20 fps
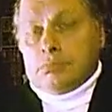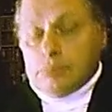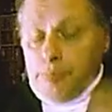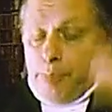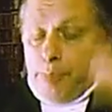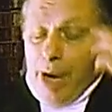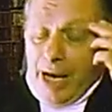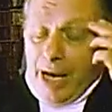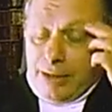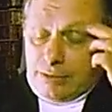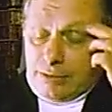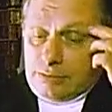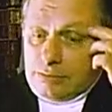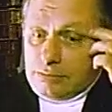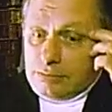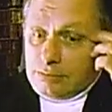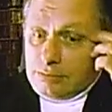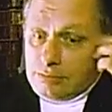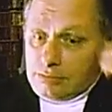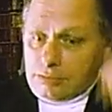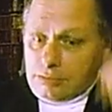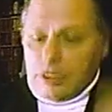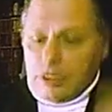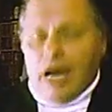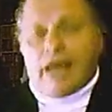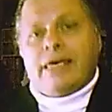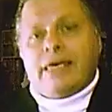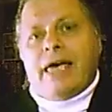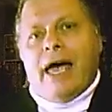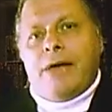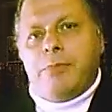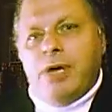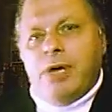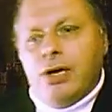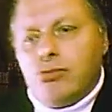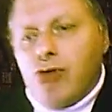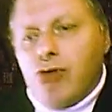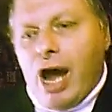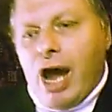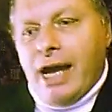but I can be
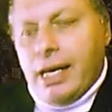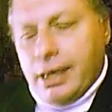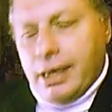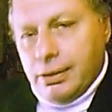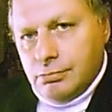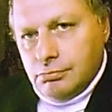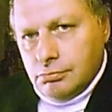a write-in,